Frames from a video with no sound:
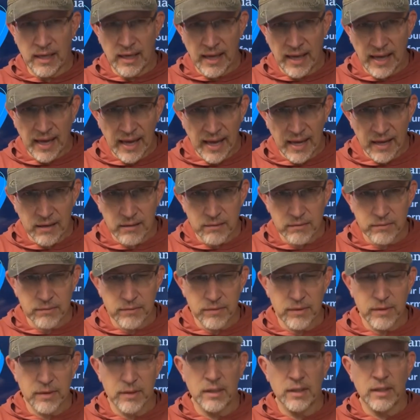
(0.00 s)
Have
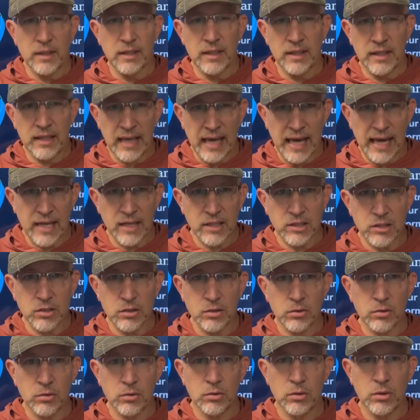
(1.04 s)
the
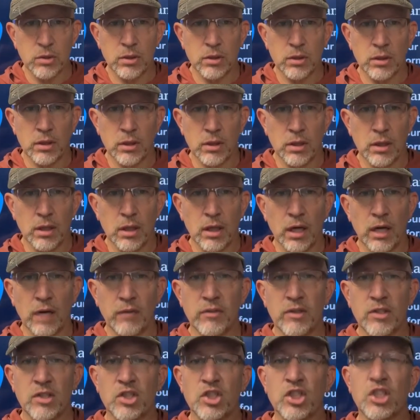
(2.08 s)
attitude of
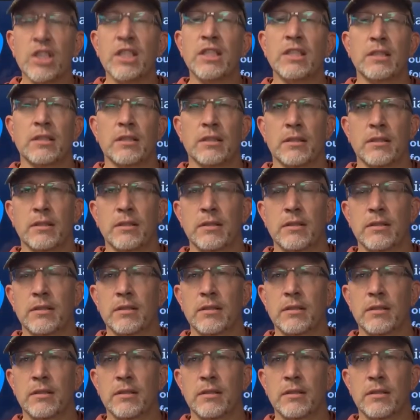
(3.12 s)
the Jesus